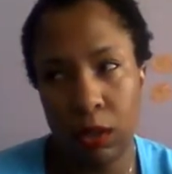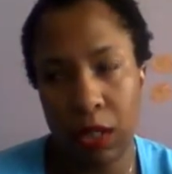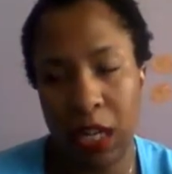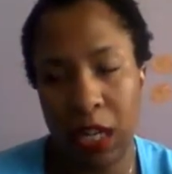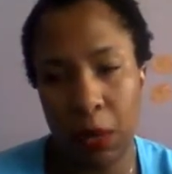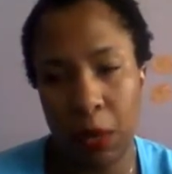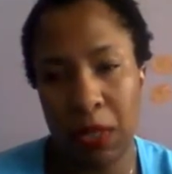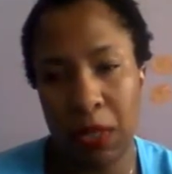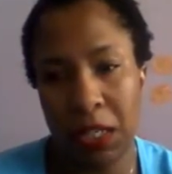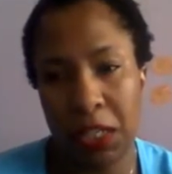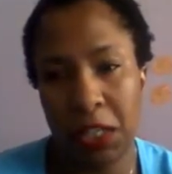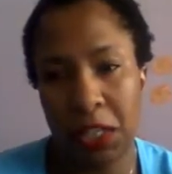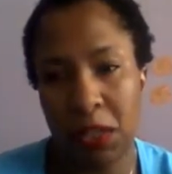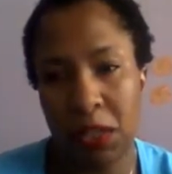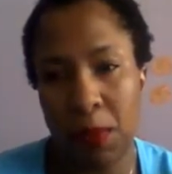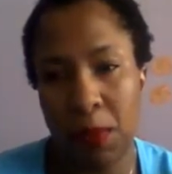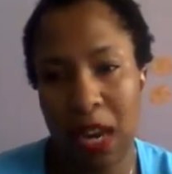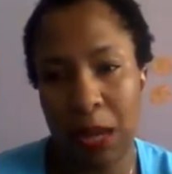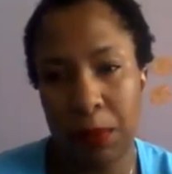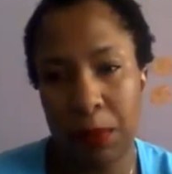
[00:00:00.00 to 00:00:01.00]
year, but it's the
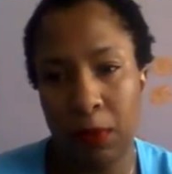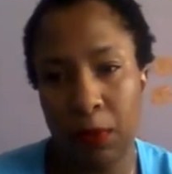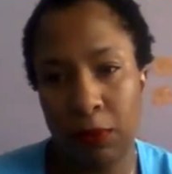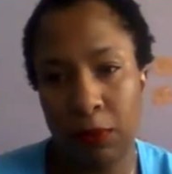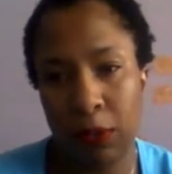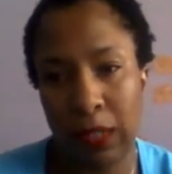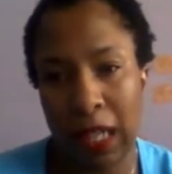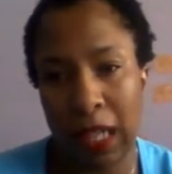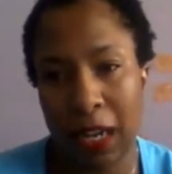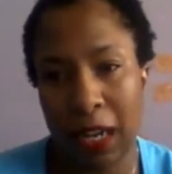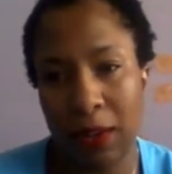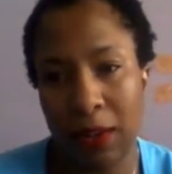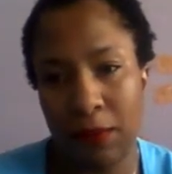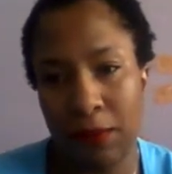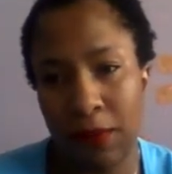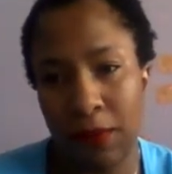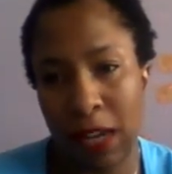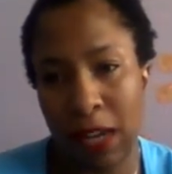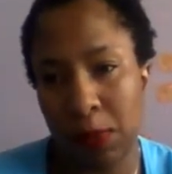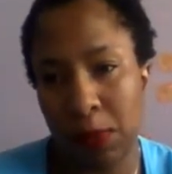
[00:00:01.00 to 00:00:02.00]
minimum for like
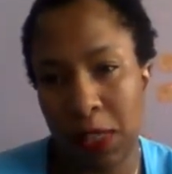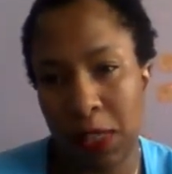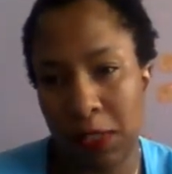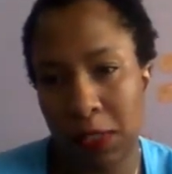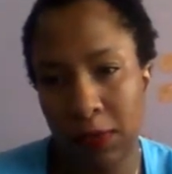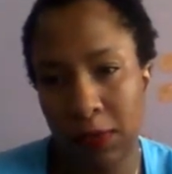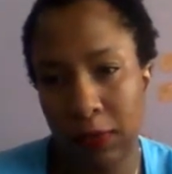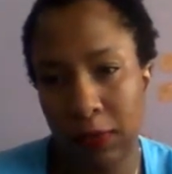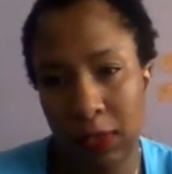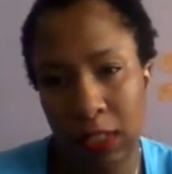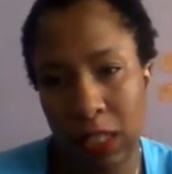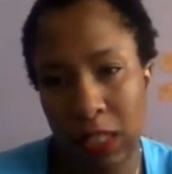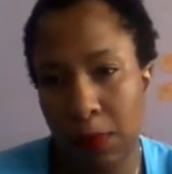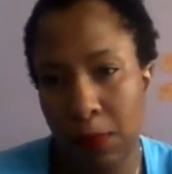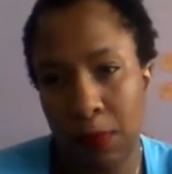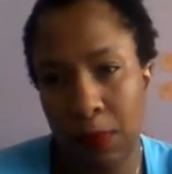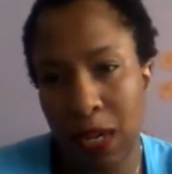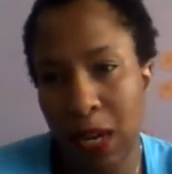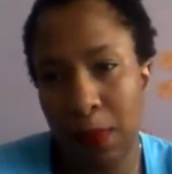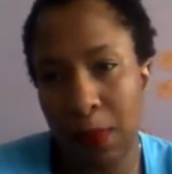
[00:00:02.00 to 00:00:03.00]
investments, for
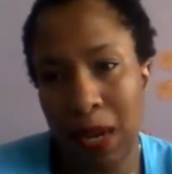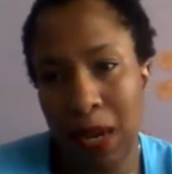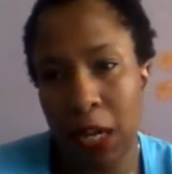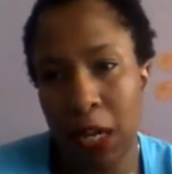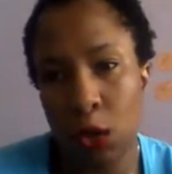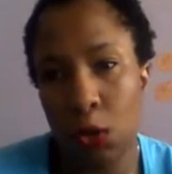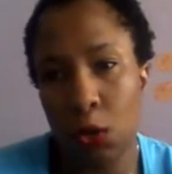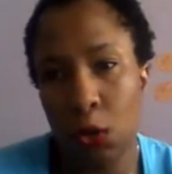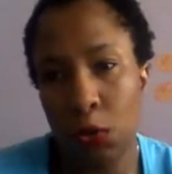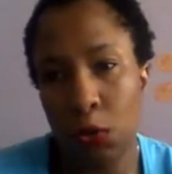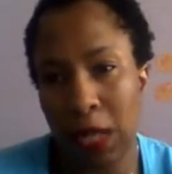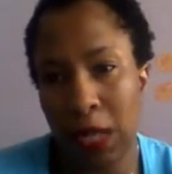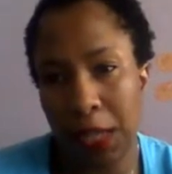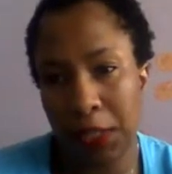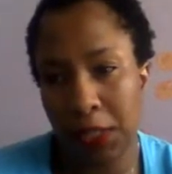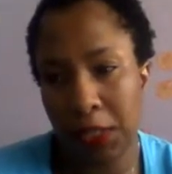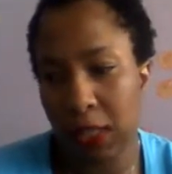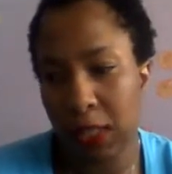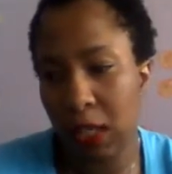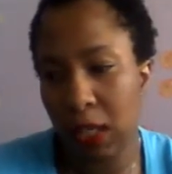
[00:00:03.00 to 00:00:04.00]
depending on who
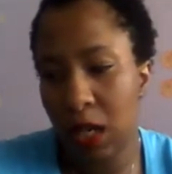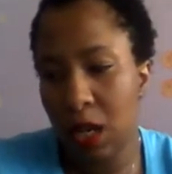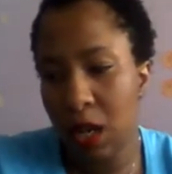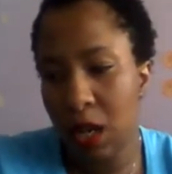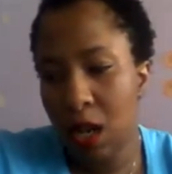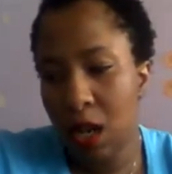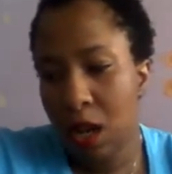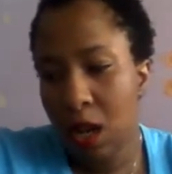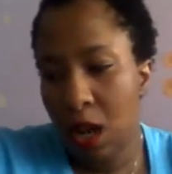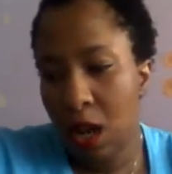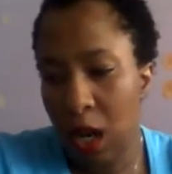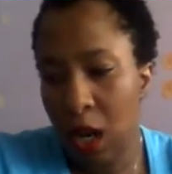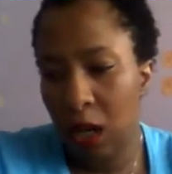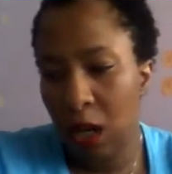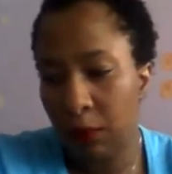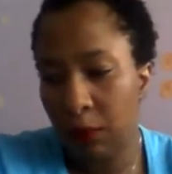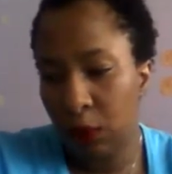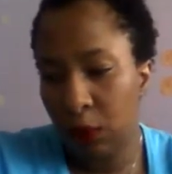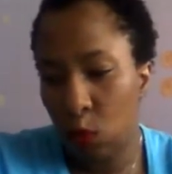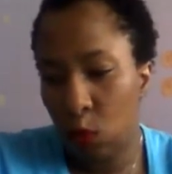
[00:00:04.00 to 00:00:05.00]
does it.
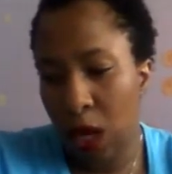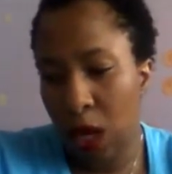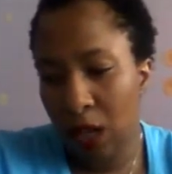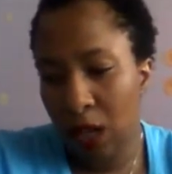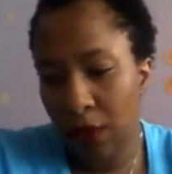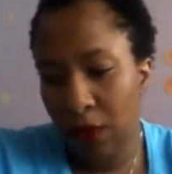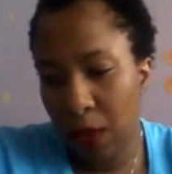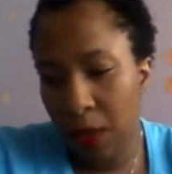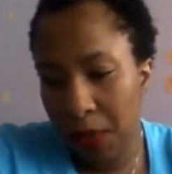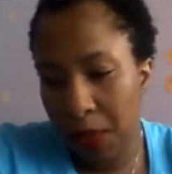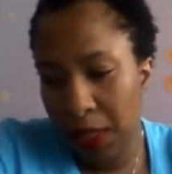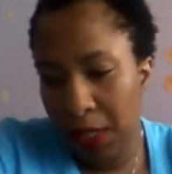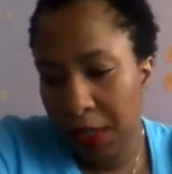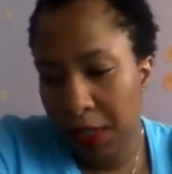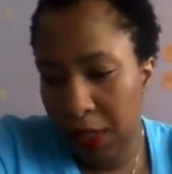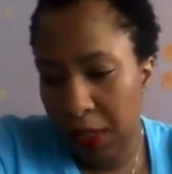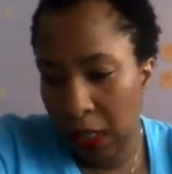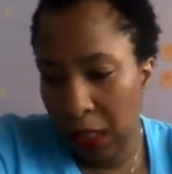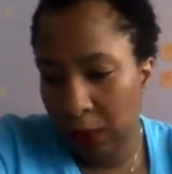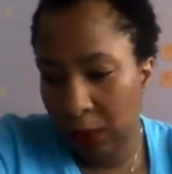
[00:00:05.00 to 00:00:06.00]
For one of them
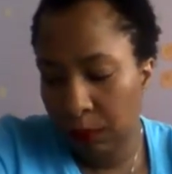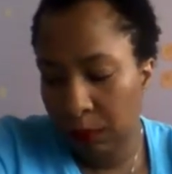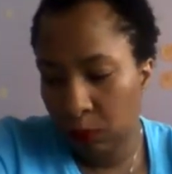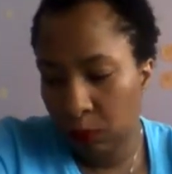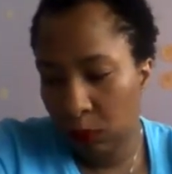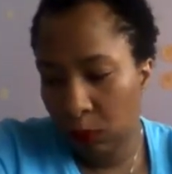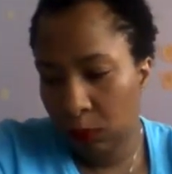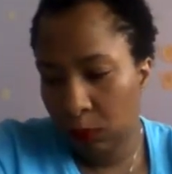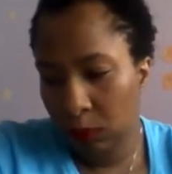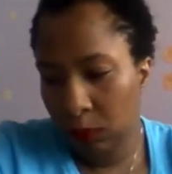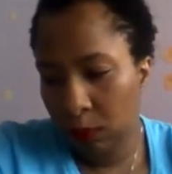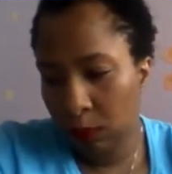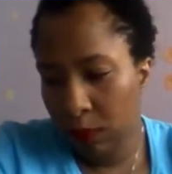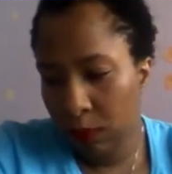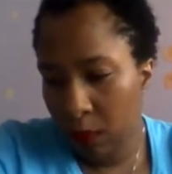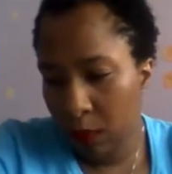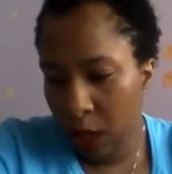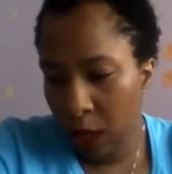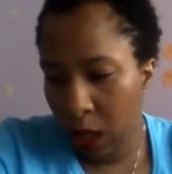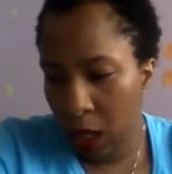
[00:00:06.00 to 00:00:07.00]
is
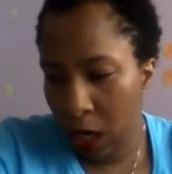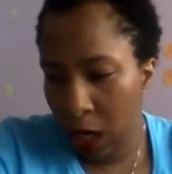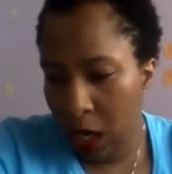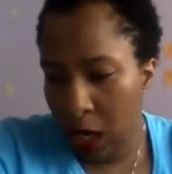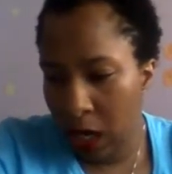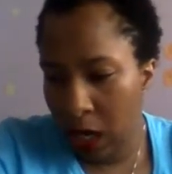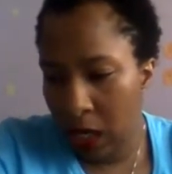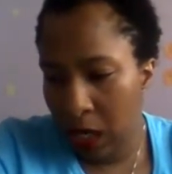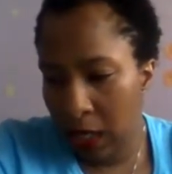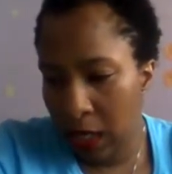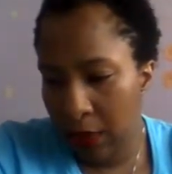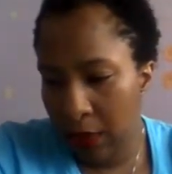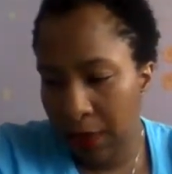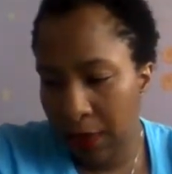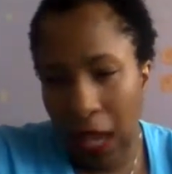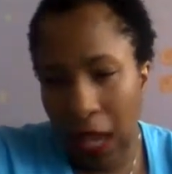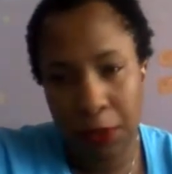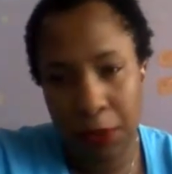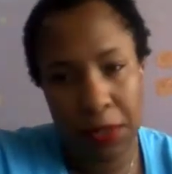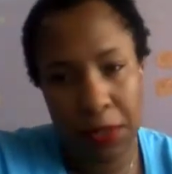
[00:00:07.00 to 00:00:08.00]

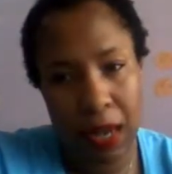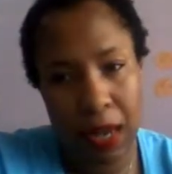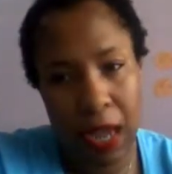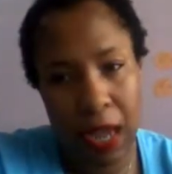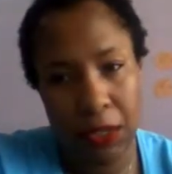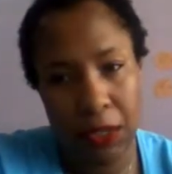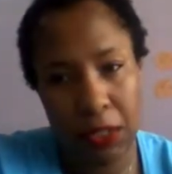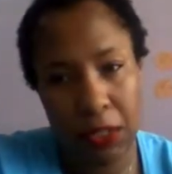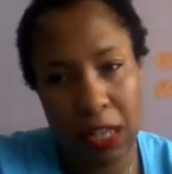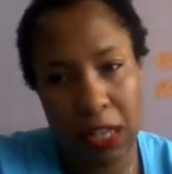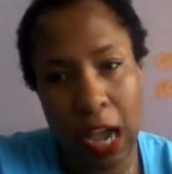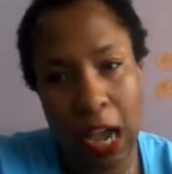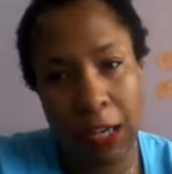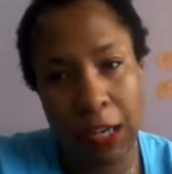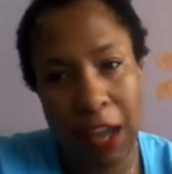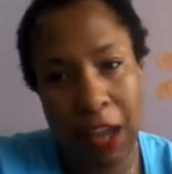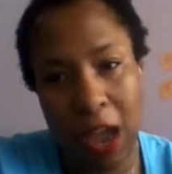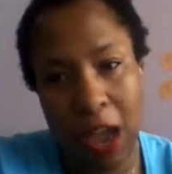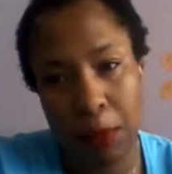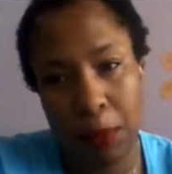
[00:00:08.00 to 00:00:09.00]
$1,000. Todd
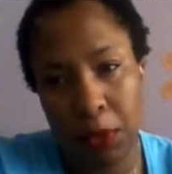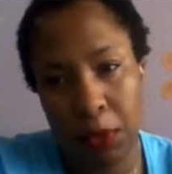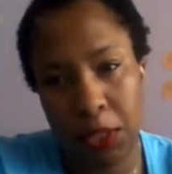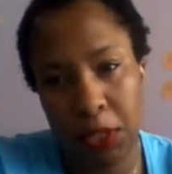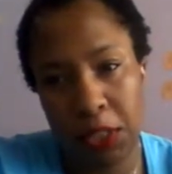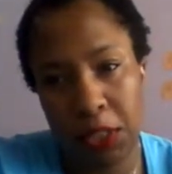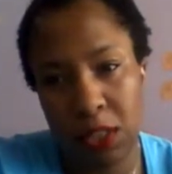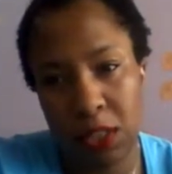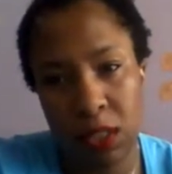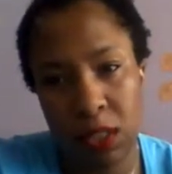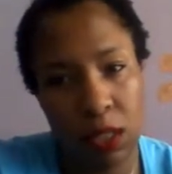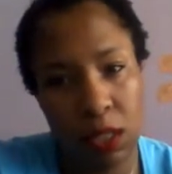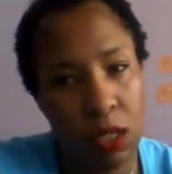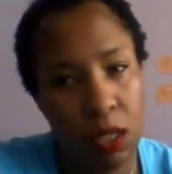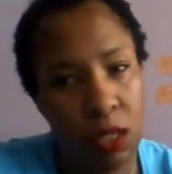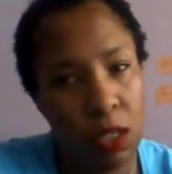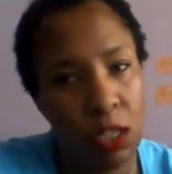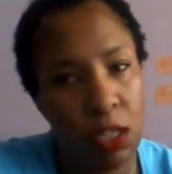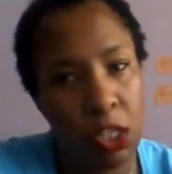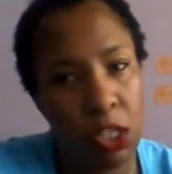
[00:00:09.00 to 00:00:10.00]
Capital. He's
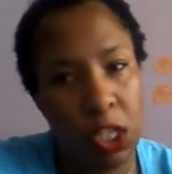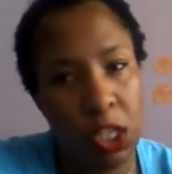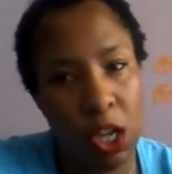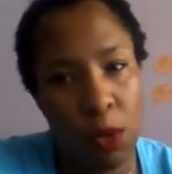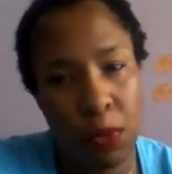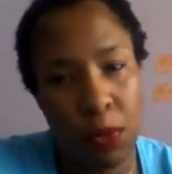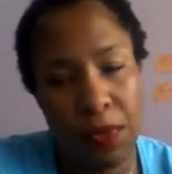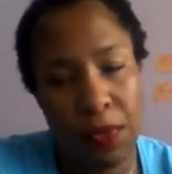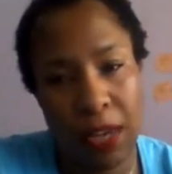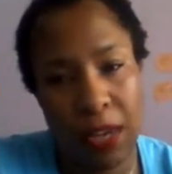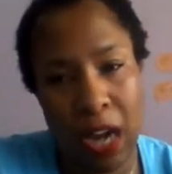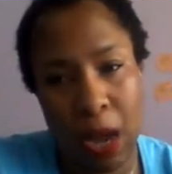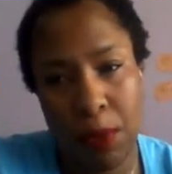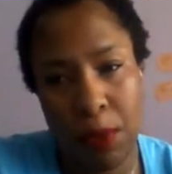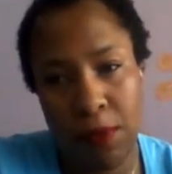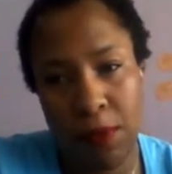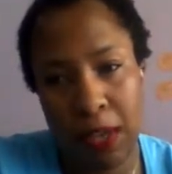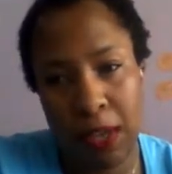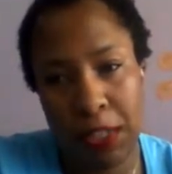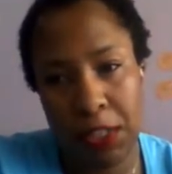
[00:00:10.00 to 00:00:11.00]
someone that I'm
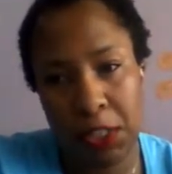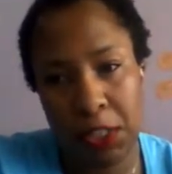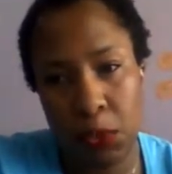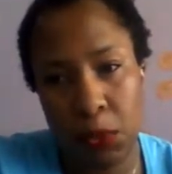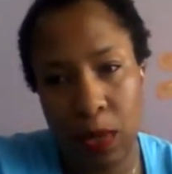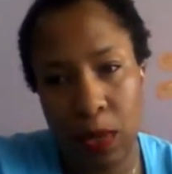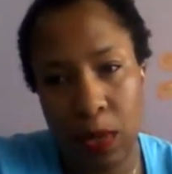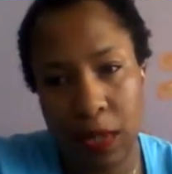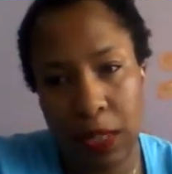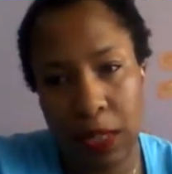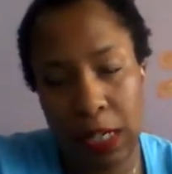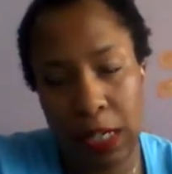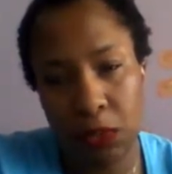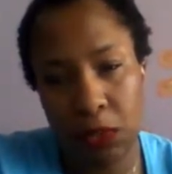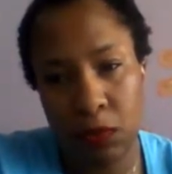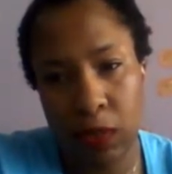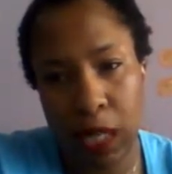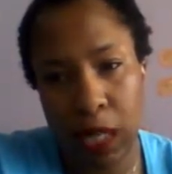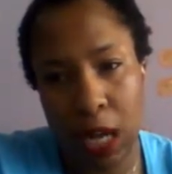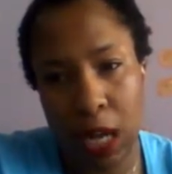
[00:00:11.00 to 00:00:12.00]
invested with, and
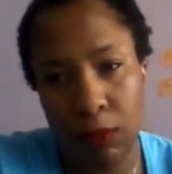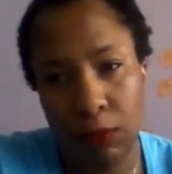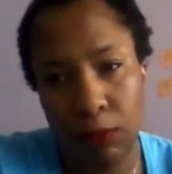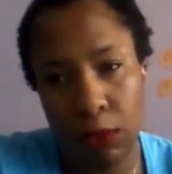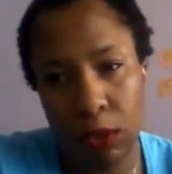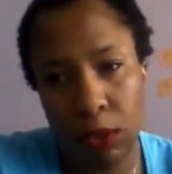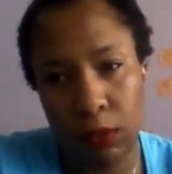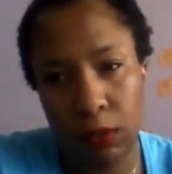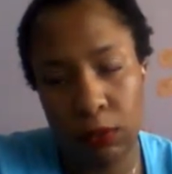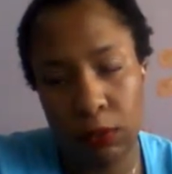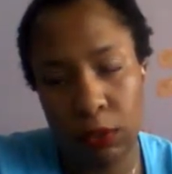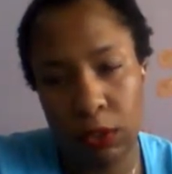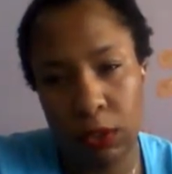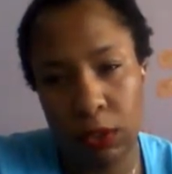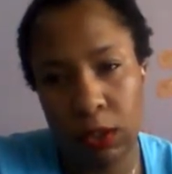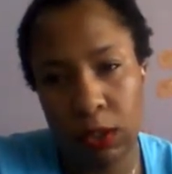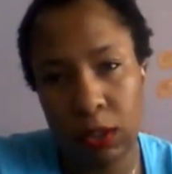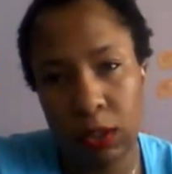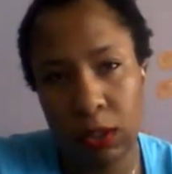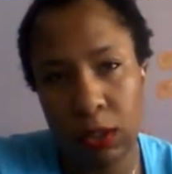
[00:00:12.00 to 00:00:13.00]
he's really helpful
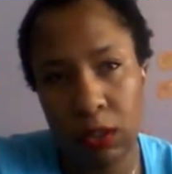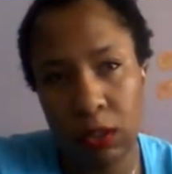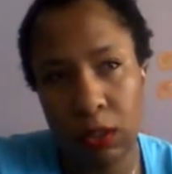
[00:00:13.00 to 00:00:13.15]
for